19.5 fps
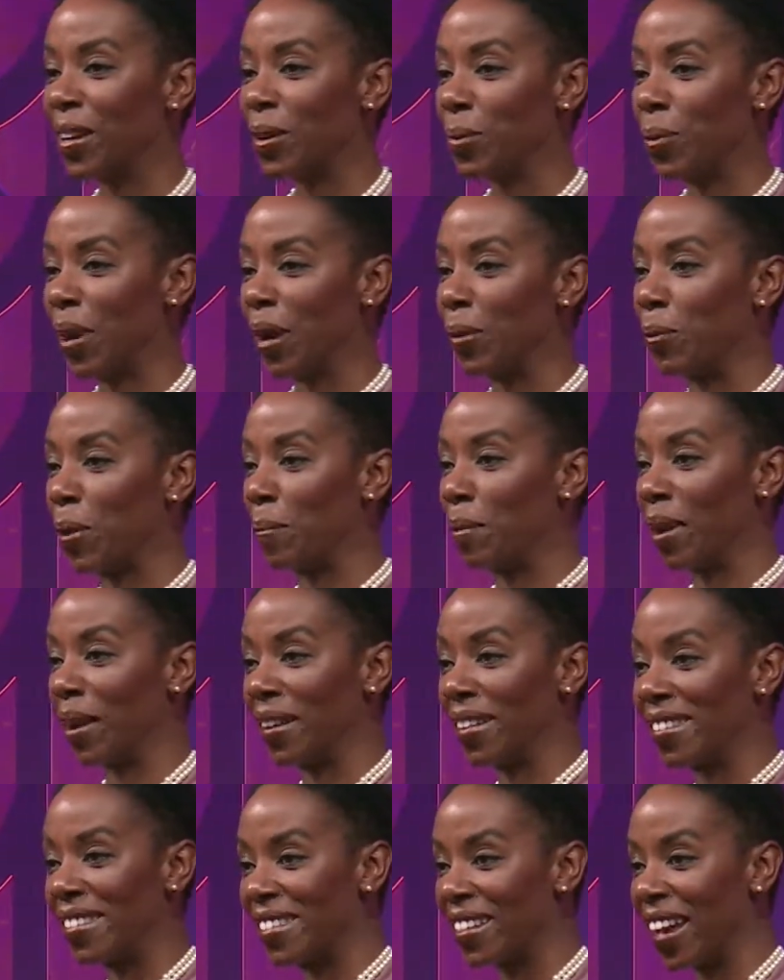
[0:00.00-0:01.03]
we had women
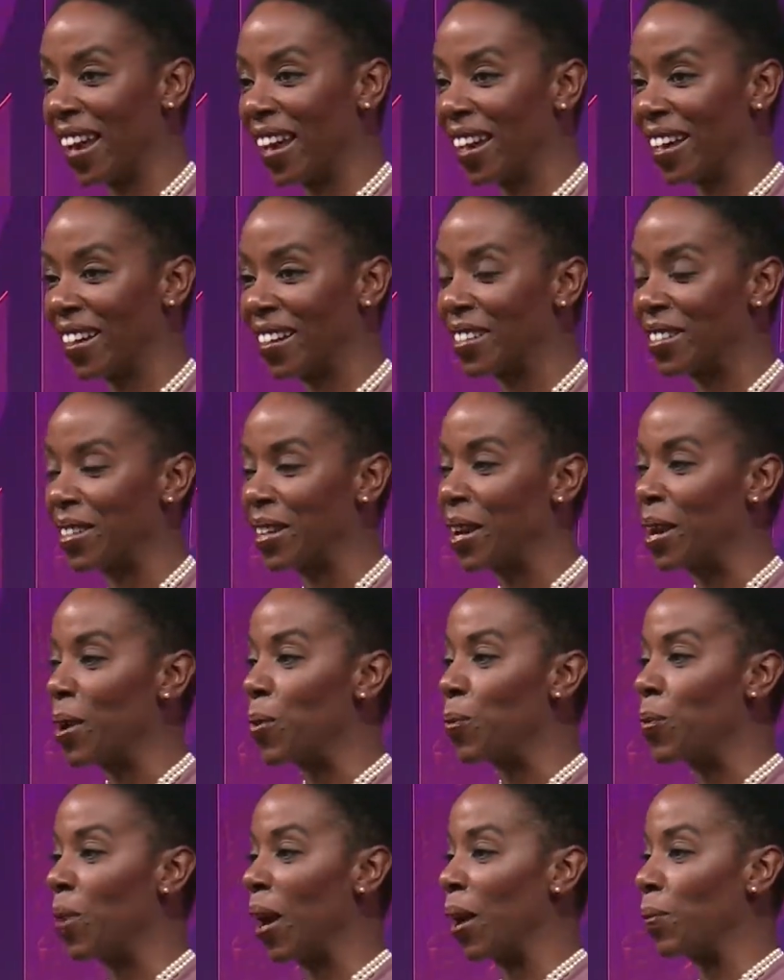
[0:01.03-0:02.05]
on stage,
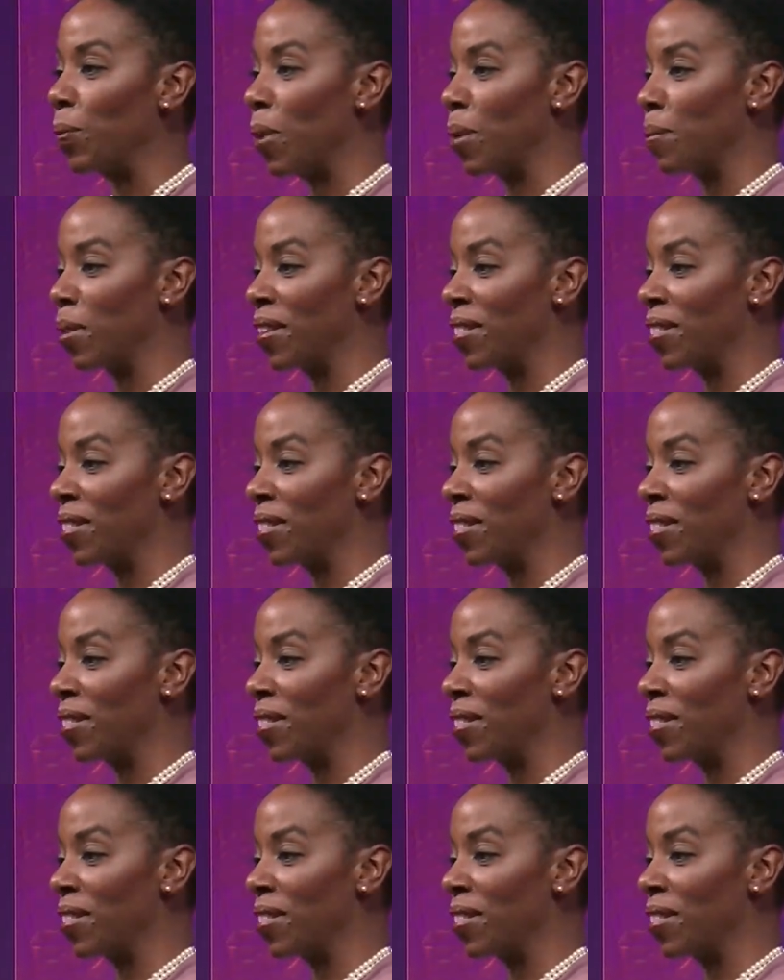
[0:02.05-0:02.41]
we had women